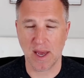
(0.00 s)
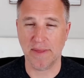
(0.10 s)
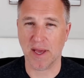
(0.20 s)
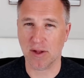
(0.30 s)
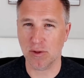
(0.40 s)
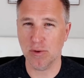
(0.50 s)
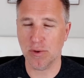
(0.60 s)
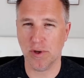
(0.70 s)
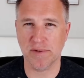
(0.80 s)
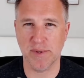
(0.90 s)
and that
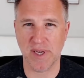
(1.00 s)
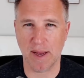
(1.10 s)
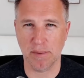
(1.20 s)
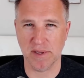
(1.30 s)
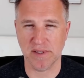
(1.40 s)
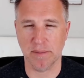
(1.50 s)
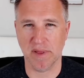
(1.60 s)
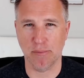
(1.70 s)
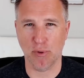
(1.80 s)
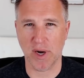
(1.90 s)
glucose metabolism in
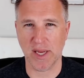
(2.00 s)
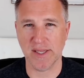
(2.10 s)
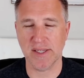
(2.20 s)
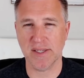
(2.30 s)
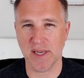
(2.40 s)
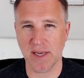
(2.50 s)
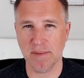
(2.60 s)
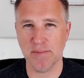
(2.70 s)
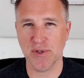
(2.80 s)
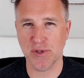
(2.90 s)
the brain
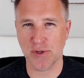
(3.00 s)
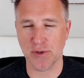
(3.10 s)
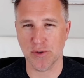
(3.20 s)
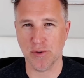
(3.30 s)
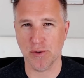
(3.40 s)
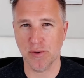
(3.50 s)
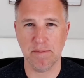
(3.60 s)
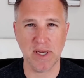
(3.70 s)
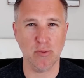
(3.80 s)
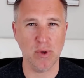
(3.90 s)
seems to
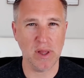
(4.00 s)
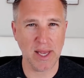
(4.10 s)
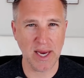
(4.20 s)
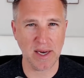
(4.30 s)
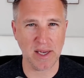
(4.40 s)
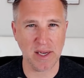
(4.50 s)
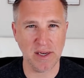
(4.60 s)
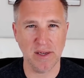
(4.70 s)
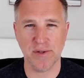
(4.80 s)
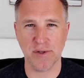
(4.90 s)
be
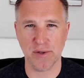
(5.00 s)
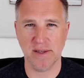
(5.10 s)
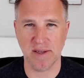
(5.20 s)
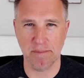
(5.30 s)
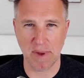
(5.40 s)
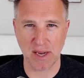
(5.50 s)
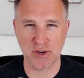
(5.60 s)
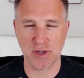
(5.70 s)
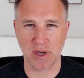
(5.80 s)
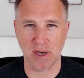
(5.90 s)
related to
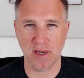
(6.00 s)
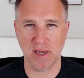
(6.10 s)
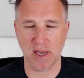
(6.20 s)
dementia,